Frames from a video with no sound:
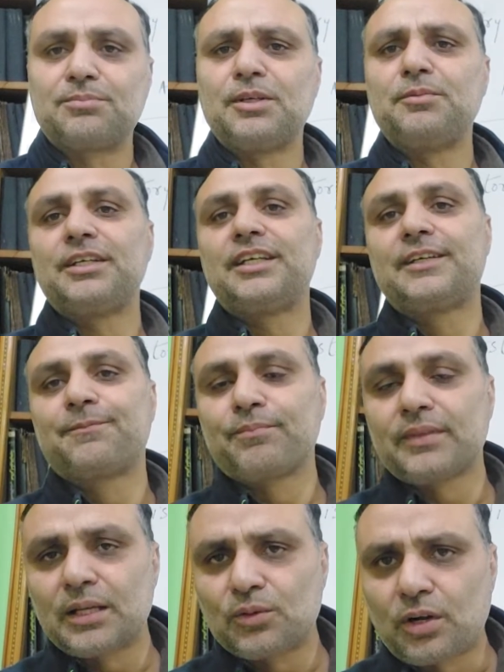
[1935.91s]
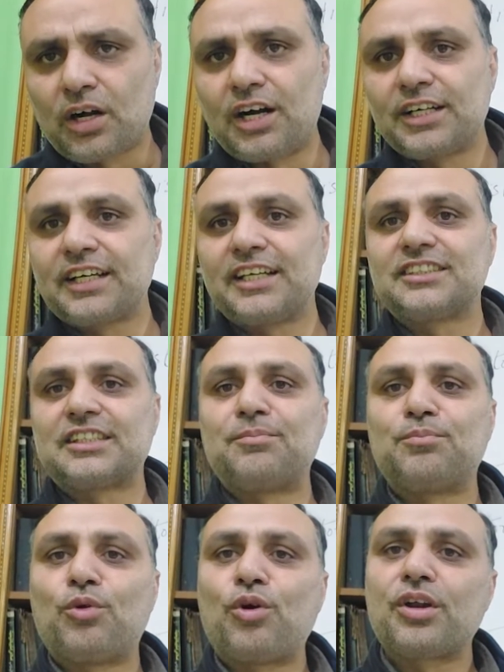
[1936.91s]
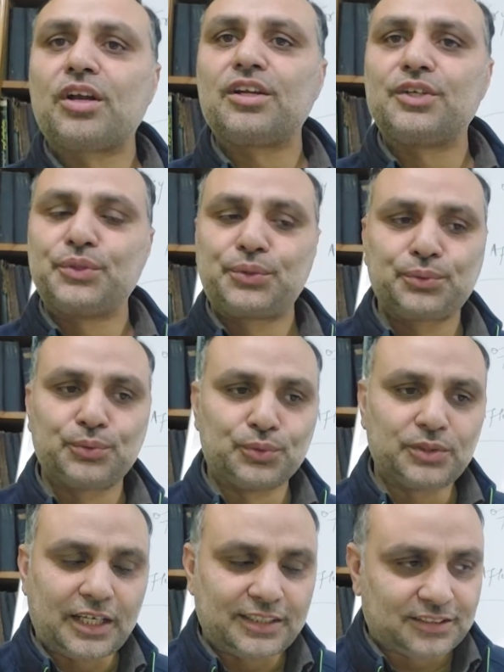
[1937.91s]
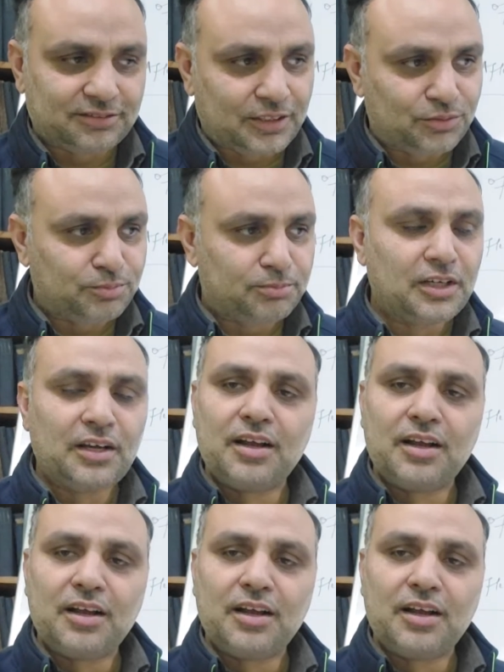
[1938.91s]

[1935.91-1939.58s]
Maybe Kant has some moral issues, as when